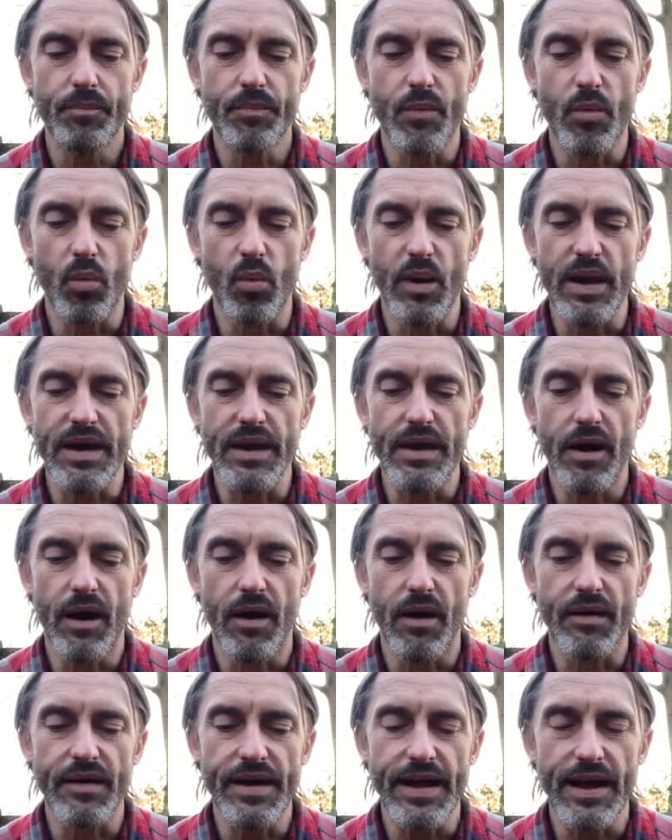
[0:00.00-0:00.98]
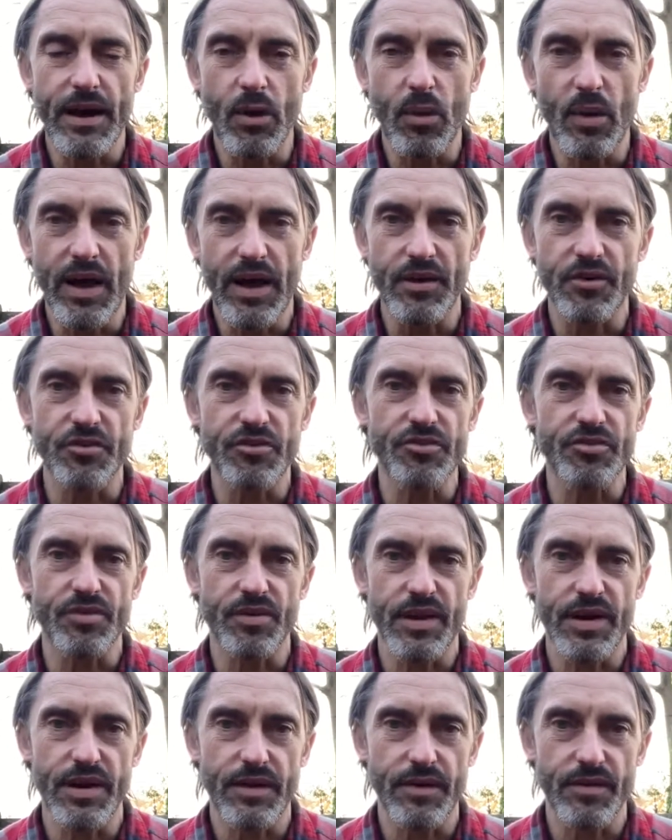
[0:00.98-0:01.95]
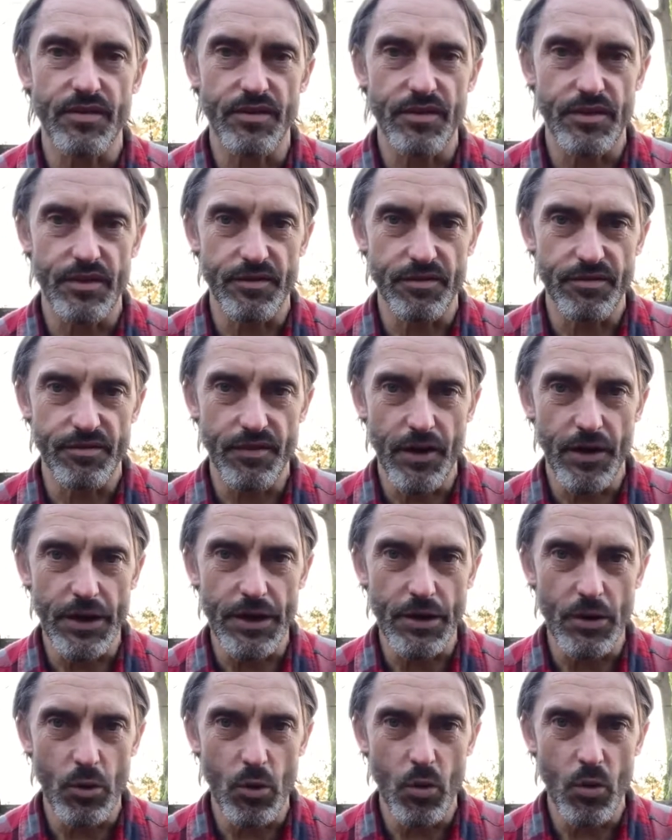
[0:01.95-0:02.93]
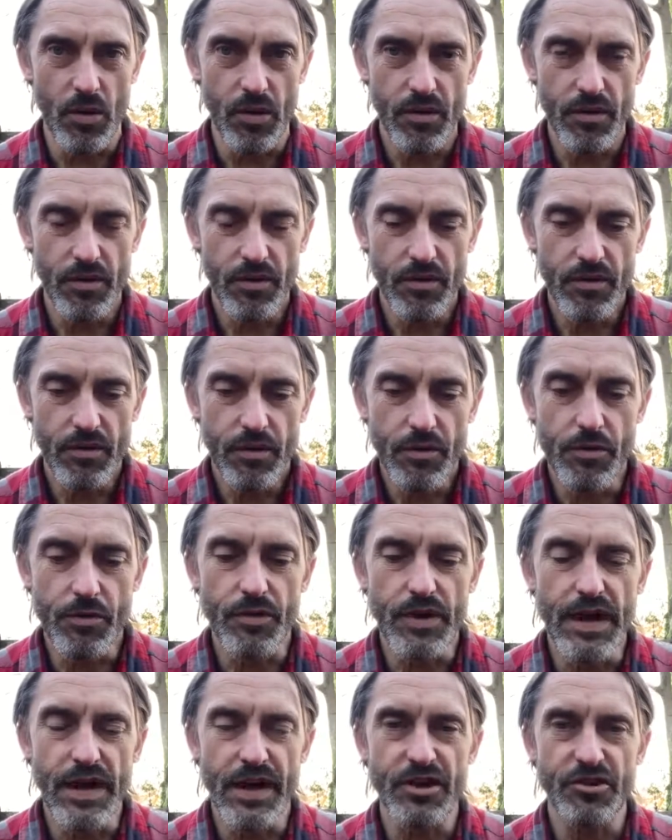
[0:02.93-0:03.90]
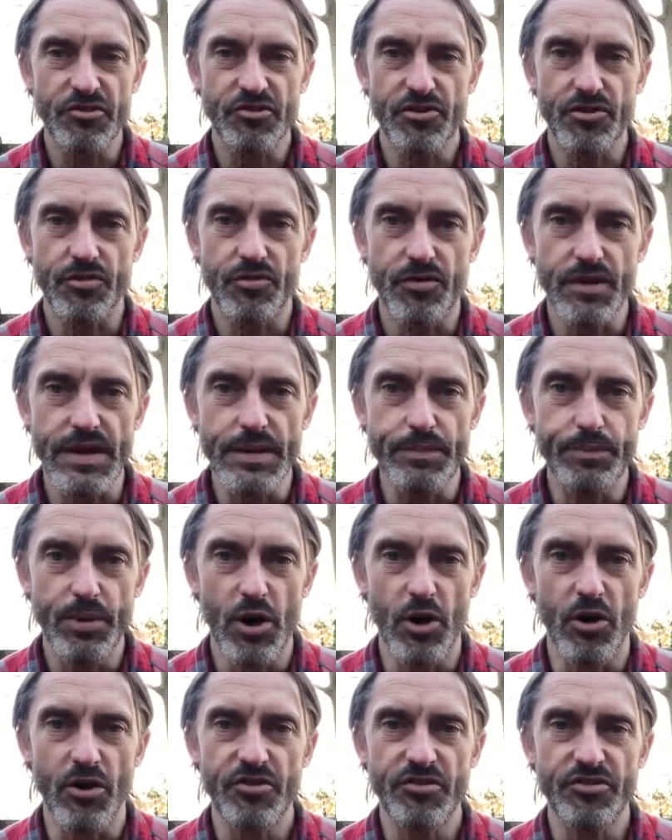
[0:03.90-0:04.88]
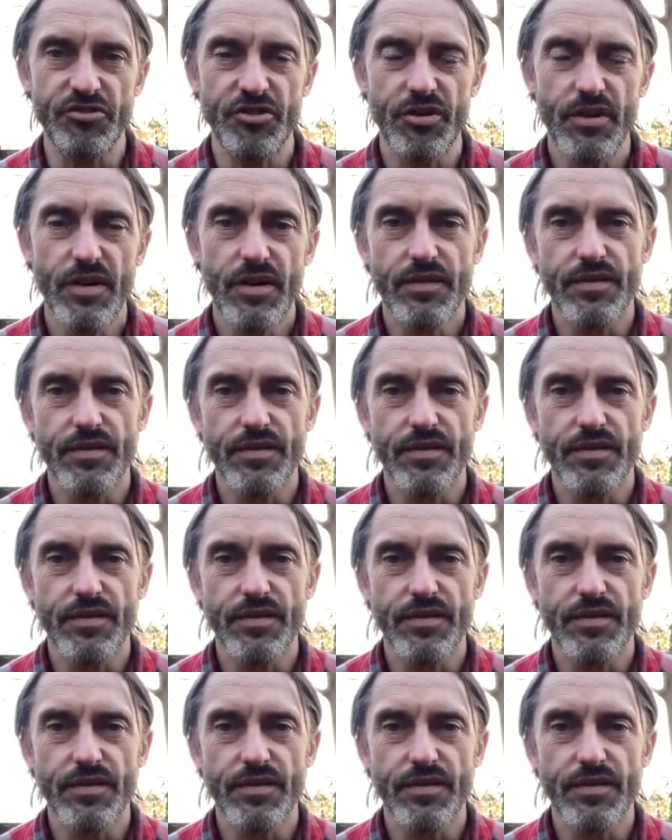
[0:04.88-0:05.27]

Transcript: We are now entering the final creationary push.